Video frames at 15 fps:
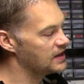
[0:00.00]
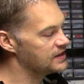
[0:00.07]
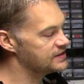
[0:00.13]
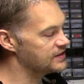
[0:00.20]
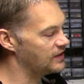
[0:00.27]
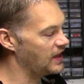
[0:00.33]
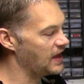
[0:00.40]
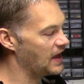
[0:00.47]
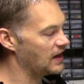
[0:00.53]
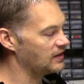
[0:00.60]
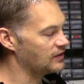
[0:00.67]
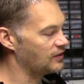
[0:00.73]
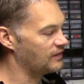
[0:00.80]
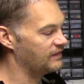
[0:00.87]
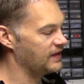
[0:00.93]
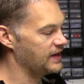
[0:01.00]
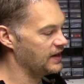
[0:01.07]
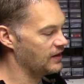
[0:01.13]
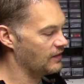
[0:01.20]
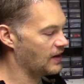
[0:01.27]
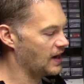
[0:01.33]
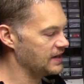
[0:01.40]
So they had a little
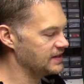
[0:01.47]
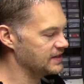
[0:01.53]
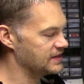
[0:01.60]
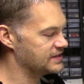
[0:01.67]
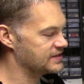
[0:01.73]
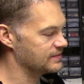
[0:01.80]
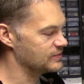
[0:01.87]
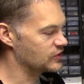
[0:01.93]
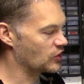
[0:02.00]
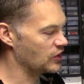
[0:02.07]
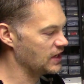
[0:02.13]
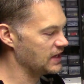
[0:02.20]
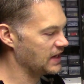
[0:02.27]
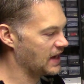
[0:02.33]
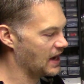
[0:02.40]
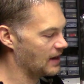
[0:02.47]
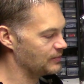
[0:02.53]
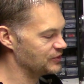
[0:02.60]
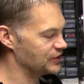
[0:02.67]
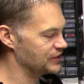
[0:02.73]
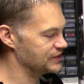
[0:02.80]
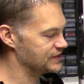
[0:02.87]
video. I did some screen
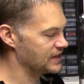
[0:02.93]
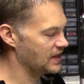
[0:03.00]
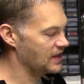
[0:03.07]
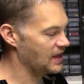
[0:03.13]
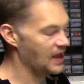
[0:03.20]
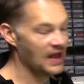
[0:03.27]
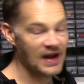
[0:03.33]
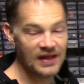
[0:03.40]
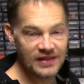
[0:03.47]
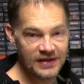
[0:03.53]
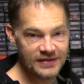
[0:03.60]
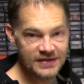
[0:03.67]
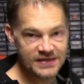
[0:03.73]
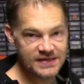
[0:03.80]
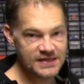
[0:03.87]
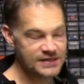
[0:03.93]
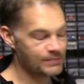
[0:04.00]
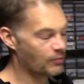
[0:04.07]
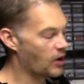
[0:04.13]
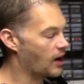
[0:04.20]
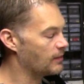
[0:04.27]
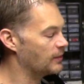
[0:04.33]
captures, and I think this is
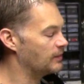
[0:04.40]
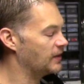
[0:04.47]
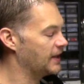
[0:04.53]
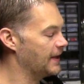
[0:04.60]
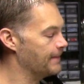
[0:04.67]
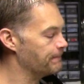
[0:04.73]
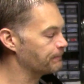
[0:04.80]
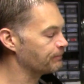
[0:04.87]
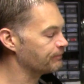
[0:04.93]
probably